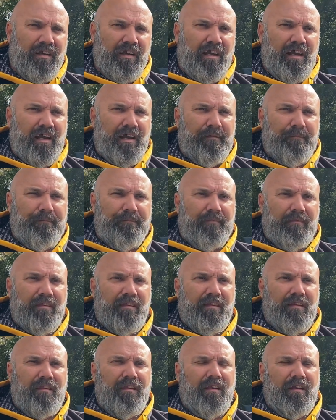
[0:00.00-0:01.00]

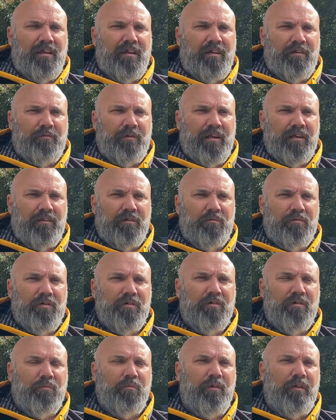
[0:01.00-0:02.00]
around the
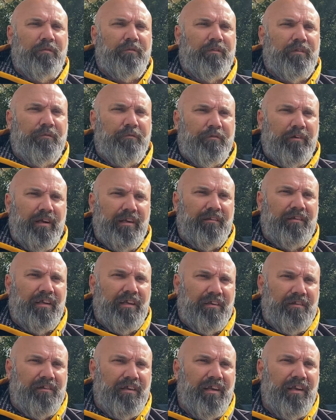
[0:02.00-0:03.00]
world, with the free
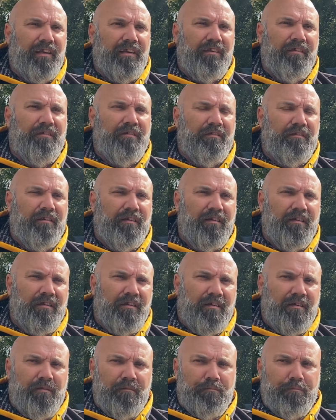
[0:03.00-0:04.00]
TGs
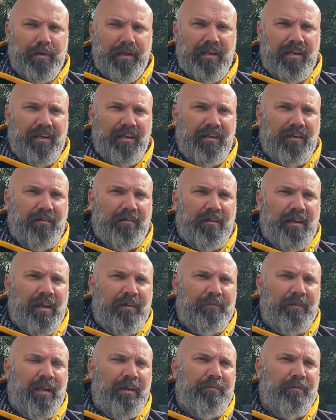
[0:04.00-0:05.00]

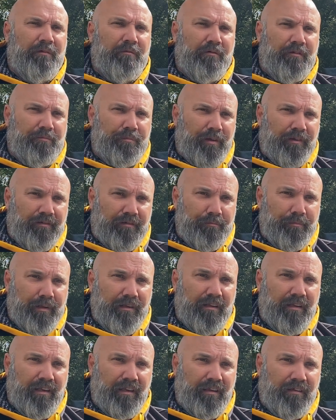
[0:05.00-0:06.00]
having the
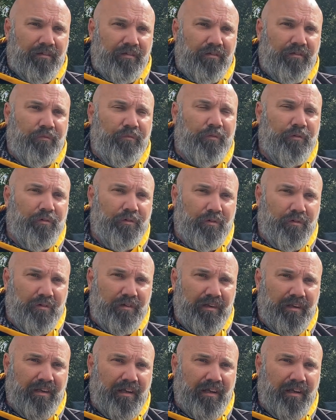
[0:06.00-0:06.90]
responsibilities for